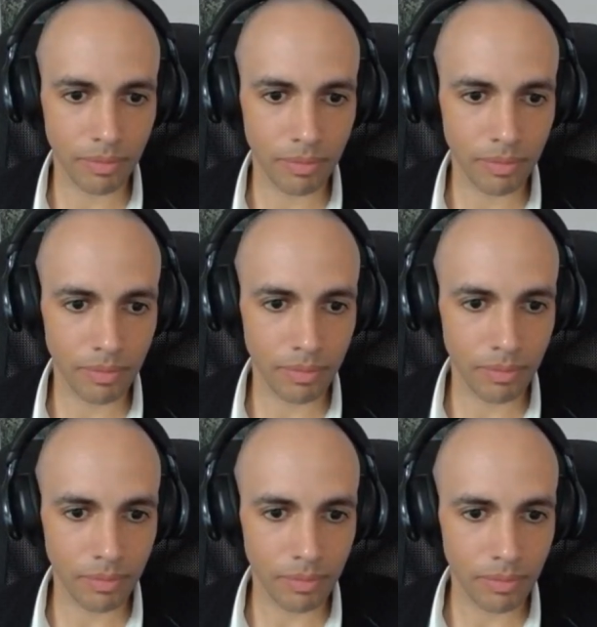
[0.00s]

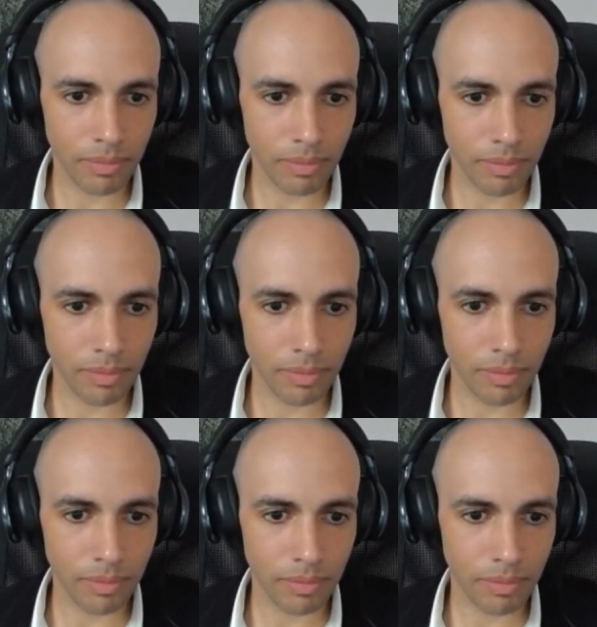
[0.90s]

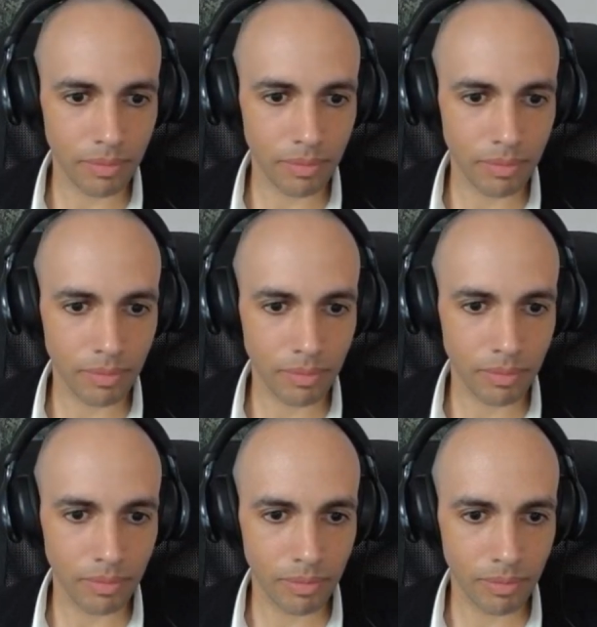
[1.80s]

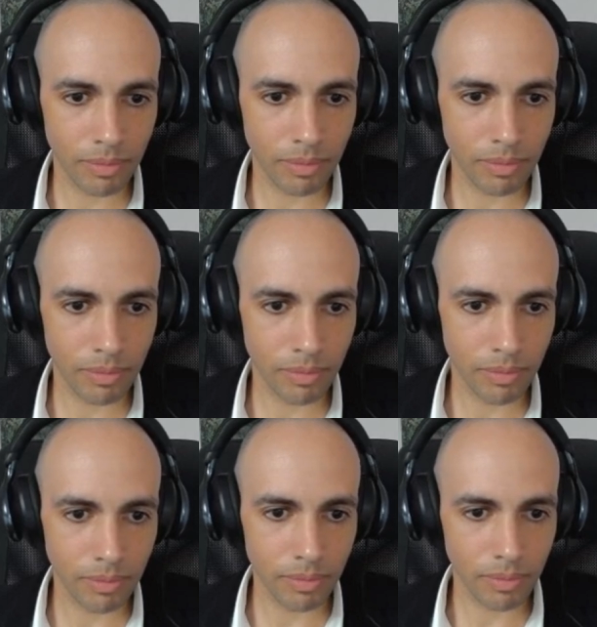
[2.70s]

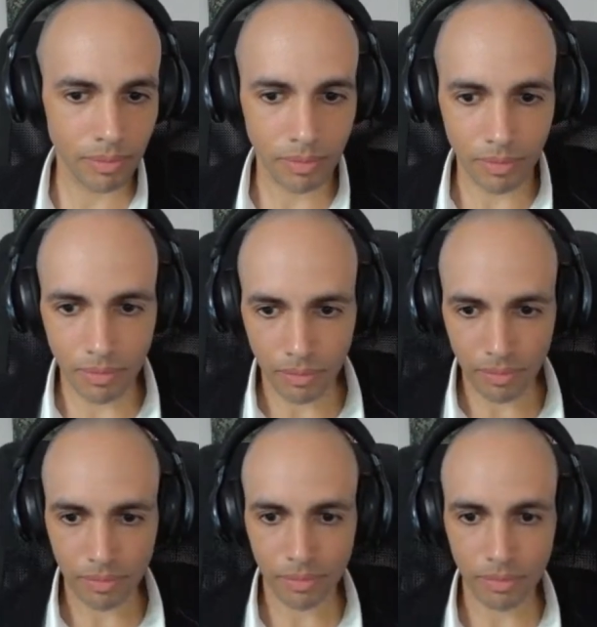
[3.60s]

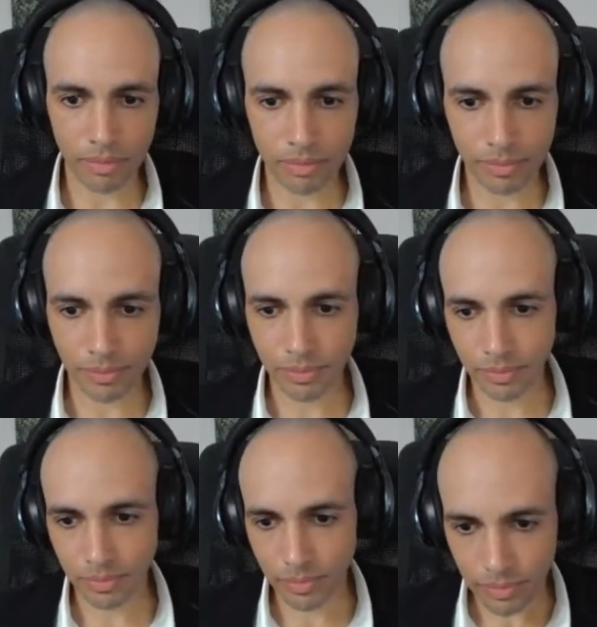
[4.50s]

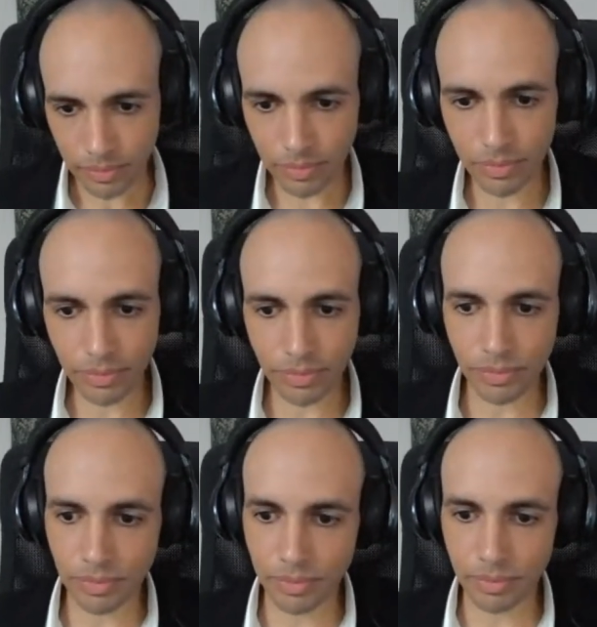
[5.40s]

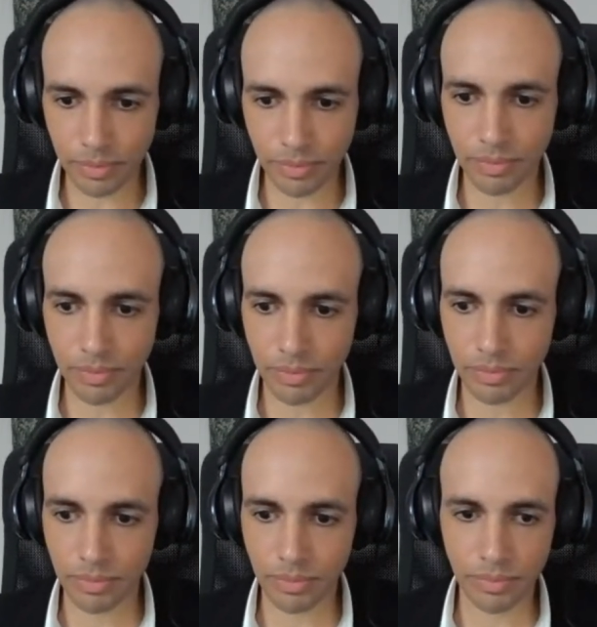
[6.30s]

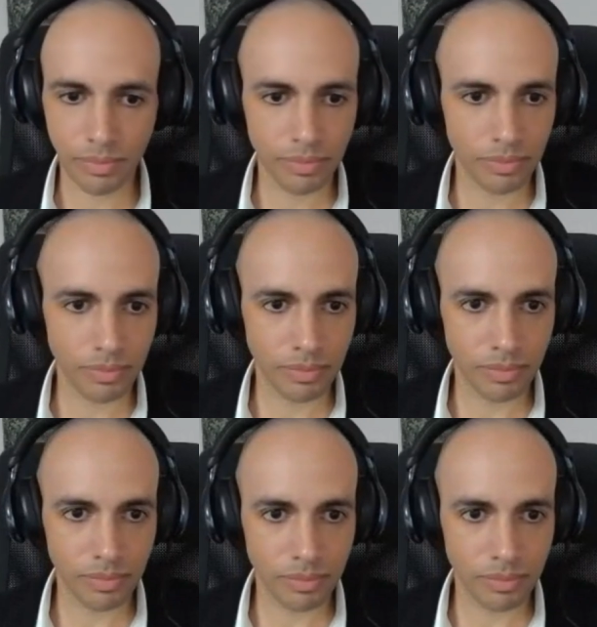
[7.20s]
[no speech]